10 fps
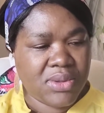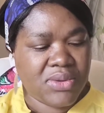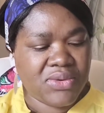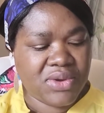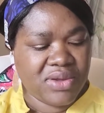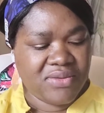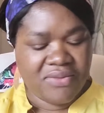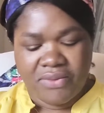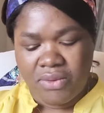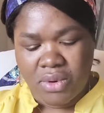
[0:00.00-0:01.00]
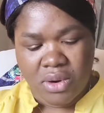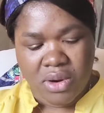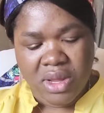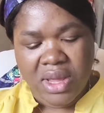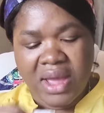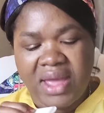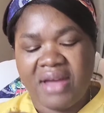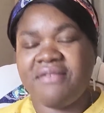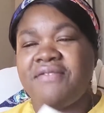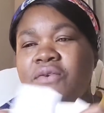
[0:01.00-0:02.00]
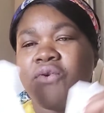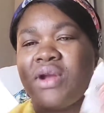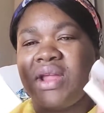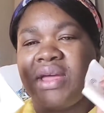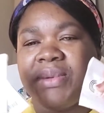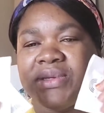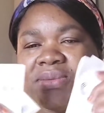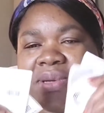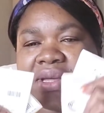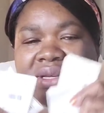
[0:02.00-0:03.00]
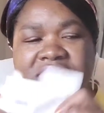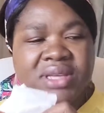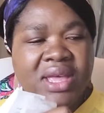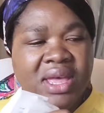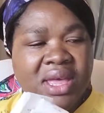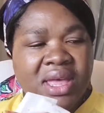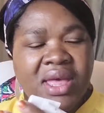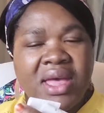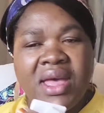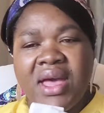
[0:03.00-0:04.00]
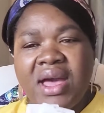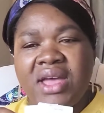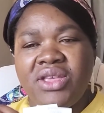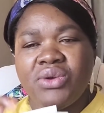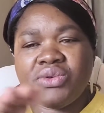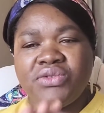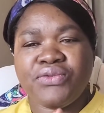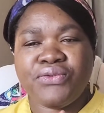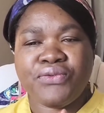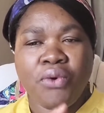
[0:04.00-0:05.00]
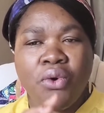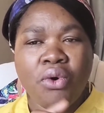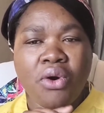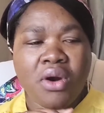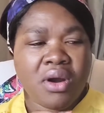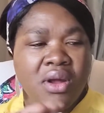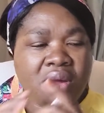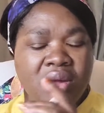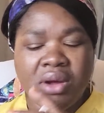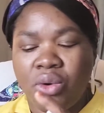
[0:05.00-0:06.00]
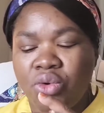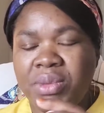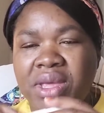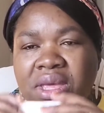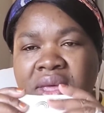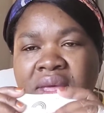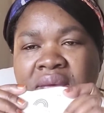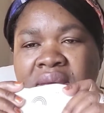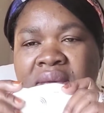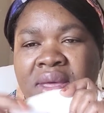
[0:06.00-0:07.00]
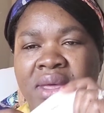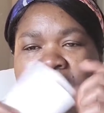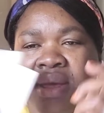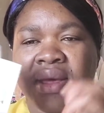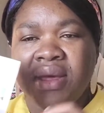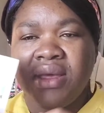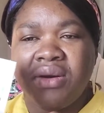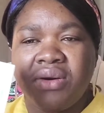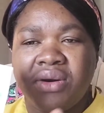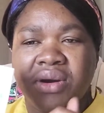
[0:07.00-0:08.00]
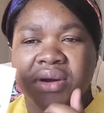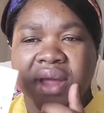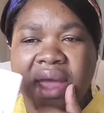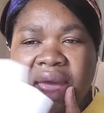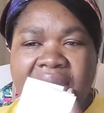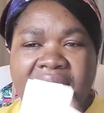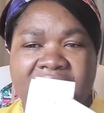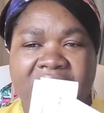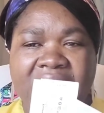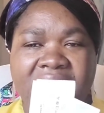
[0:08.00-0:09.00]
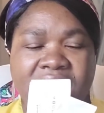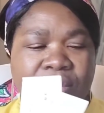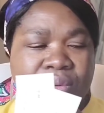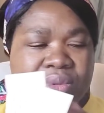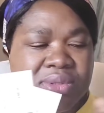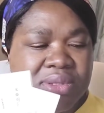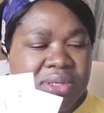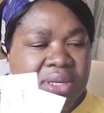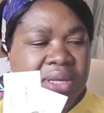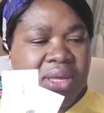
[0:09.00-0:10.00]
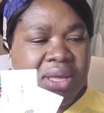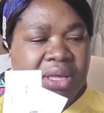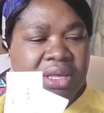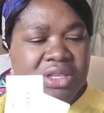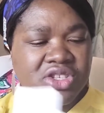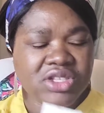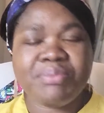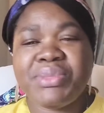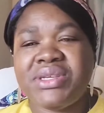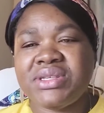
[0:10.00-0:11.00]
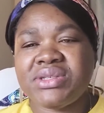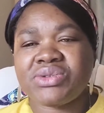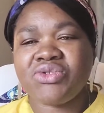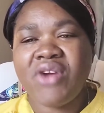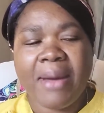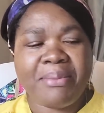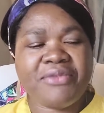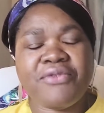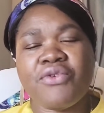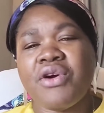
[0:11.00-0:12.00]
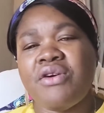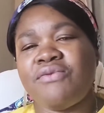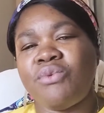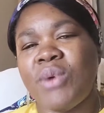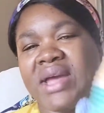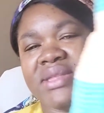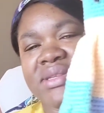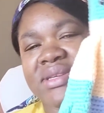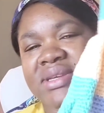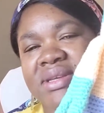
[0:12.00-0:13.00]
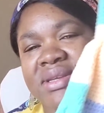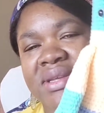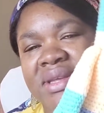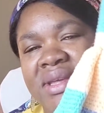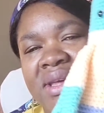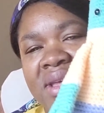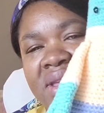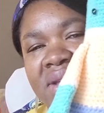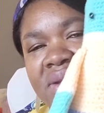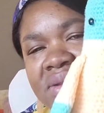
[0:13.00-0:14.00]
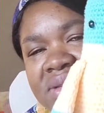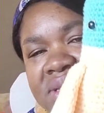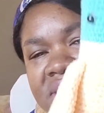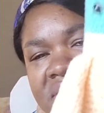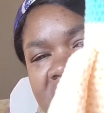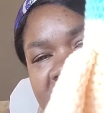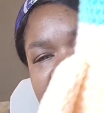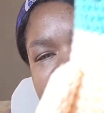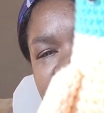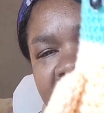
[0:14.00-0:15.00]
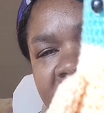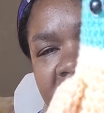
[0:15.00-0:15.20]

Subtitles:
3, 4. I have 4 labels because I use 4 OB yarn and I use just a piece of scrap of white. You can see, I don't know if you